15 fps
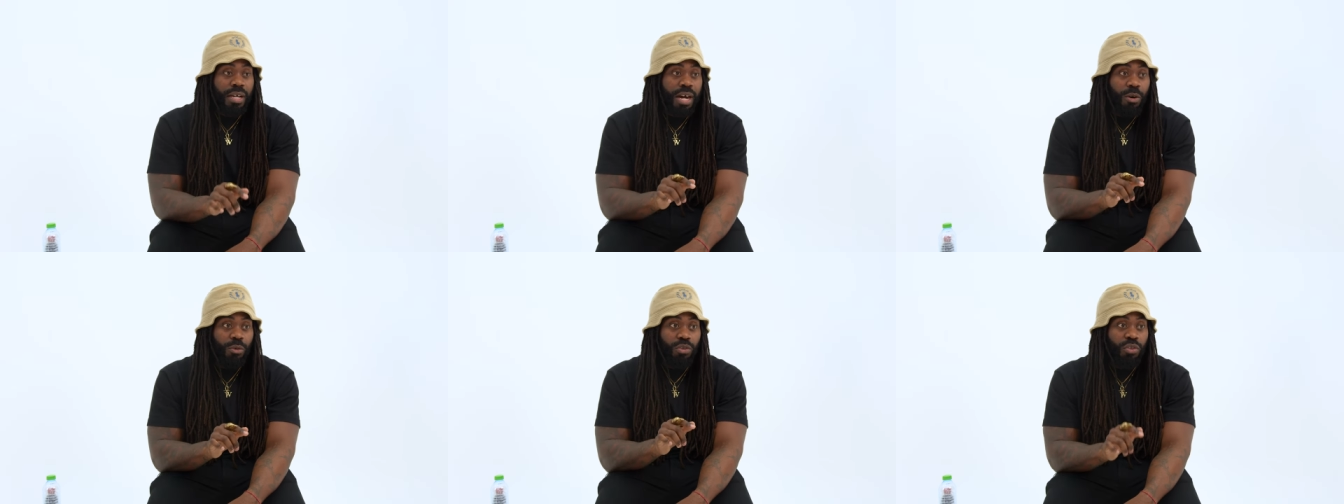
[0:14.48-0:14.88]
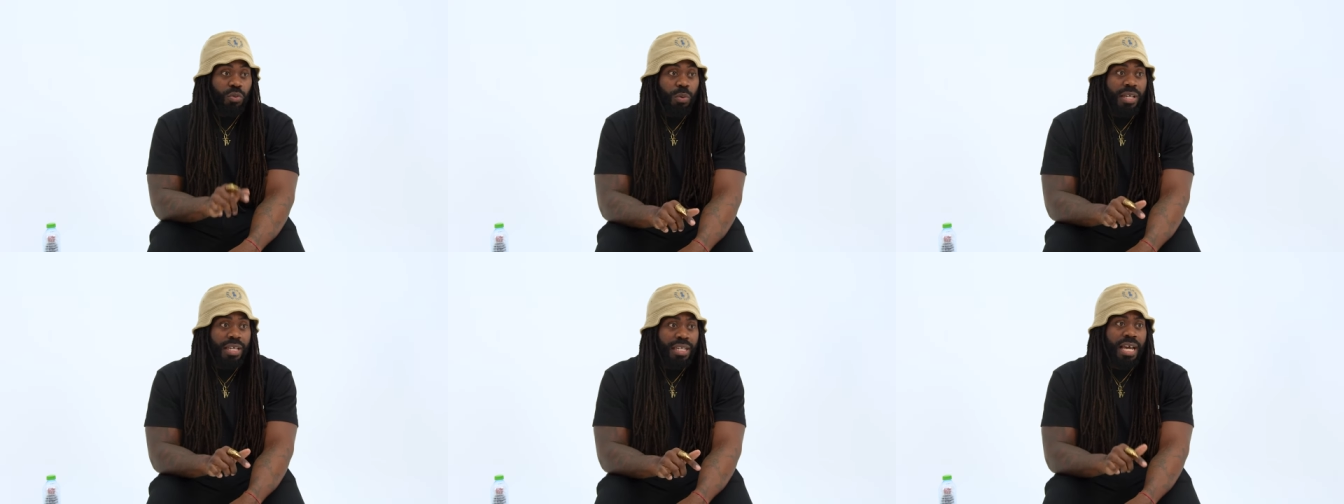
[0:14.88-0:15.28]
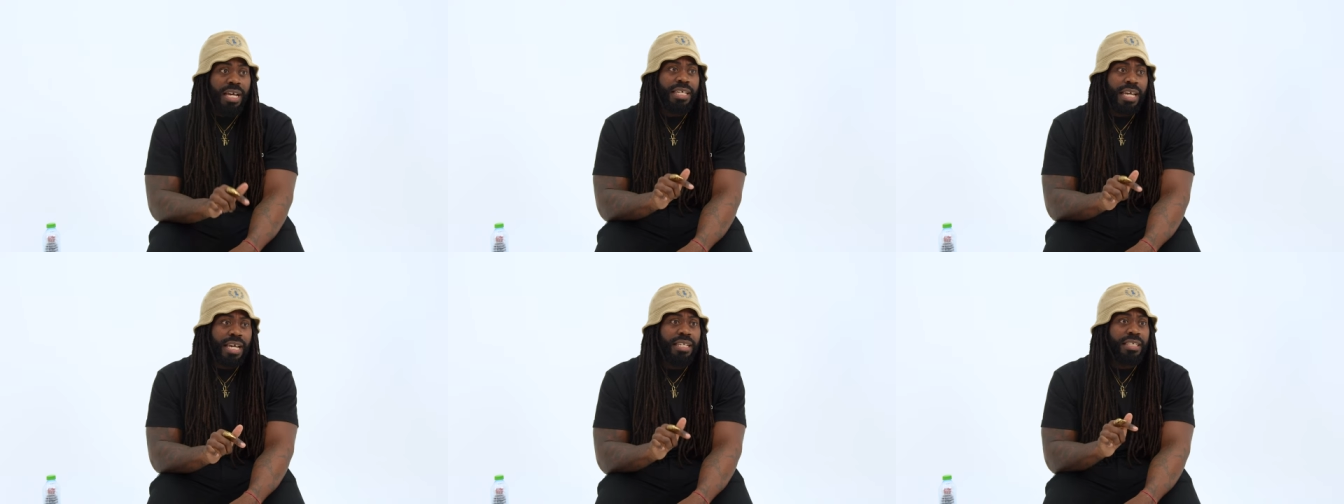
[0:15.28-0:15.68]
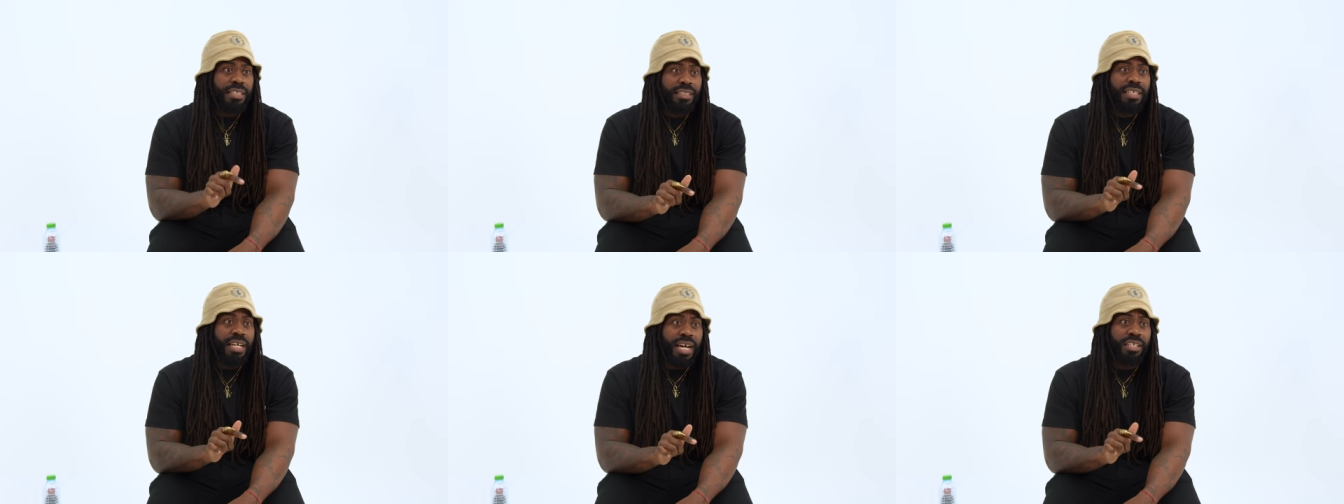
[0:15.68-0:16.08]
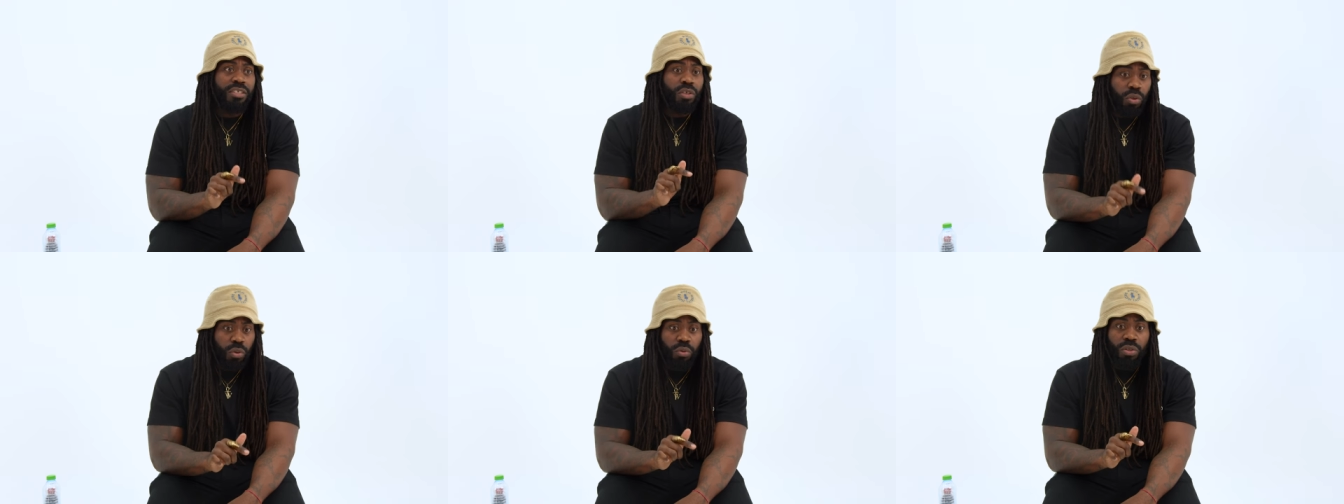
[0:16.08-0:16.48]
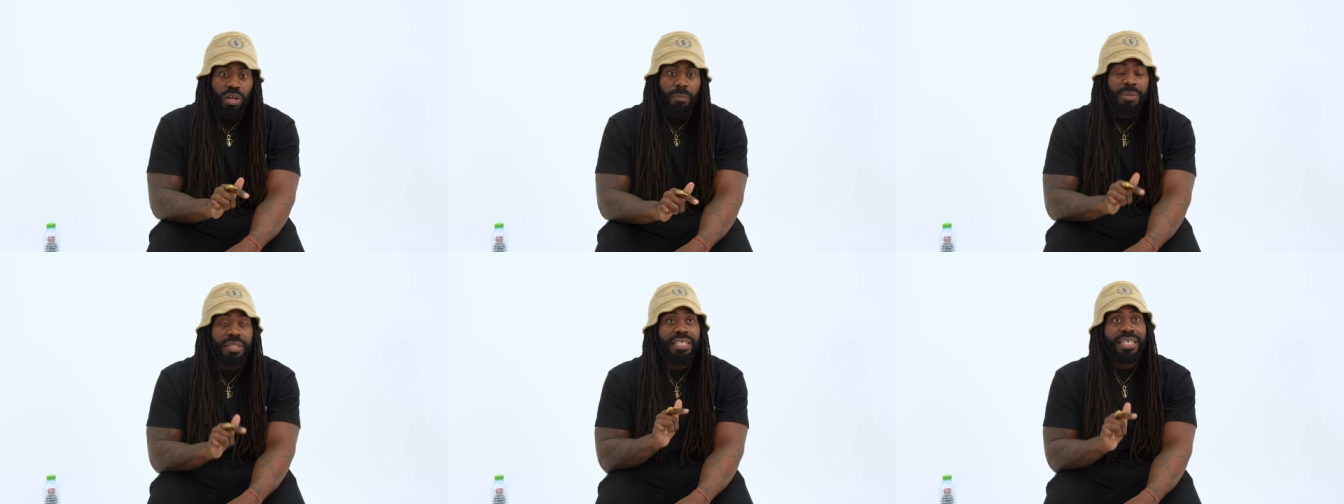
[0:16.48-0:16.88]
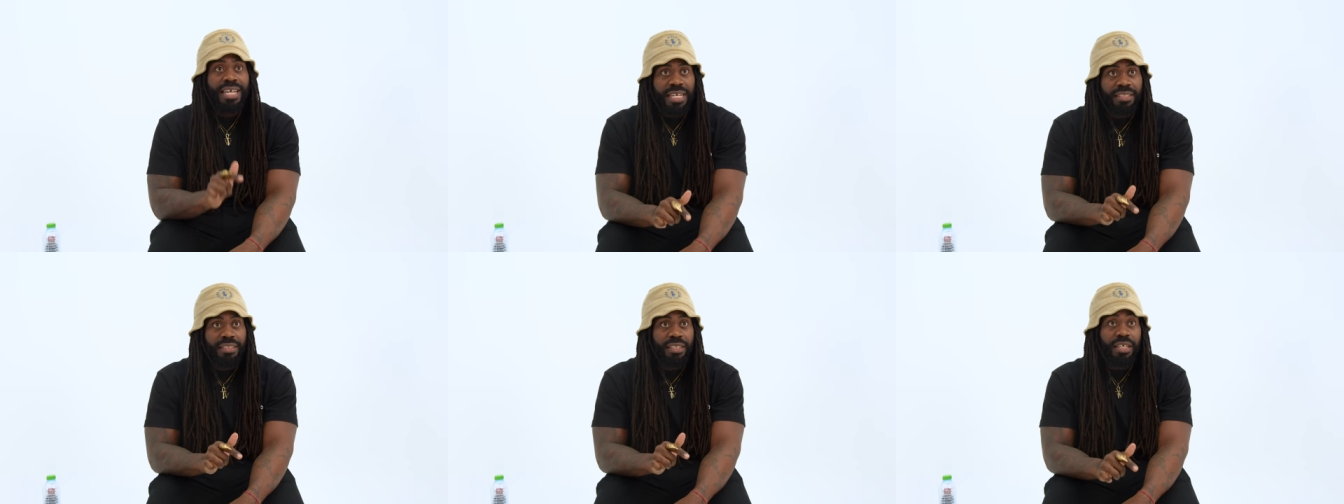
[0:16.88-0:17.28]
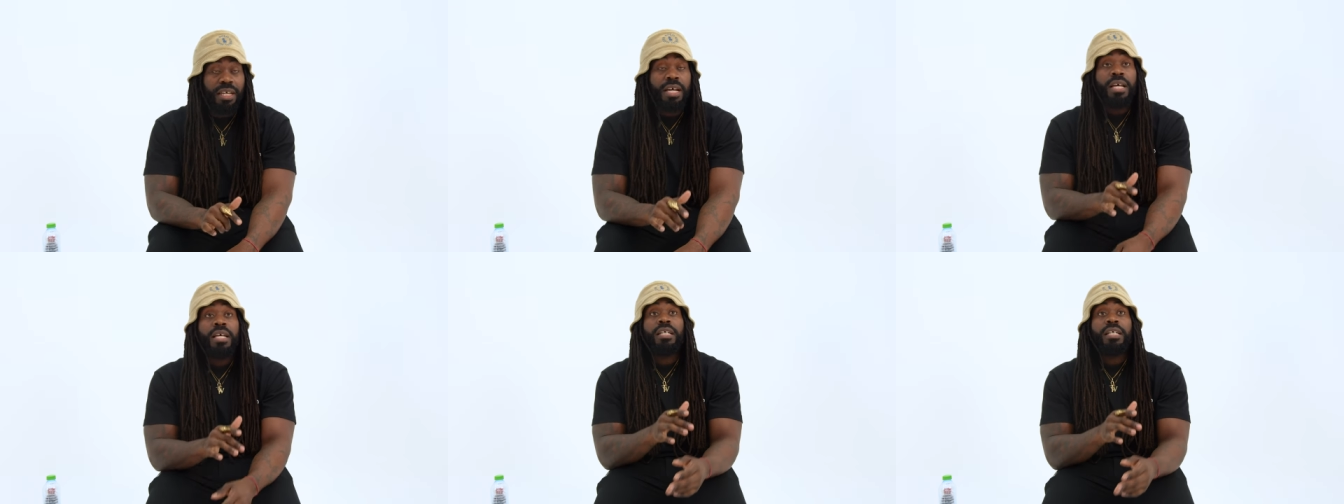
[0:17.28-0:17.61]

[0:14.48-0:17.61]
I was tweeting like, yeah, this guy's clued up, he gets it.